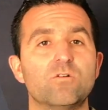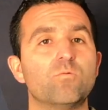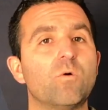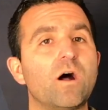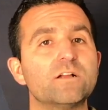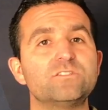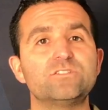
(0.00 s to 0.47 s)

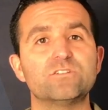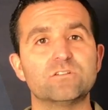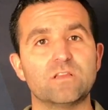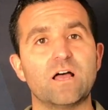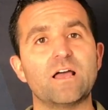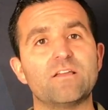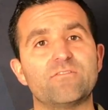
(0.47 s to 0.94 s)
Watch your
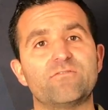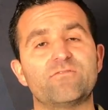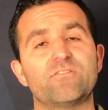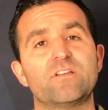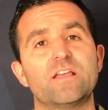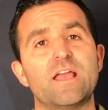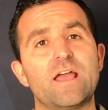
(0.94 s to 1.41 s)
life
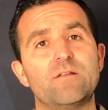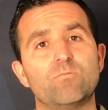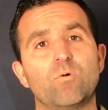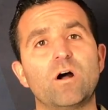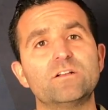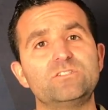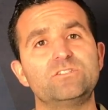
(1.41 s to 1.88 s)
and
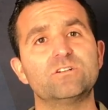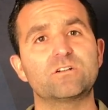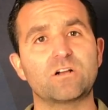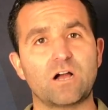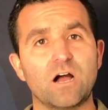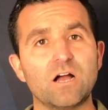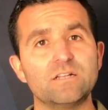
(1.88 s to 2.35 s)
watch your
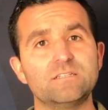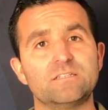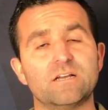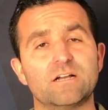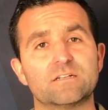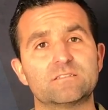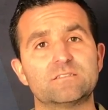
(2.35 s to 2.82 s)

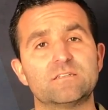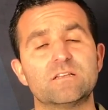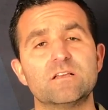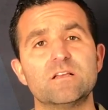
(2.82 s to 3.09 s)
conduct,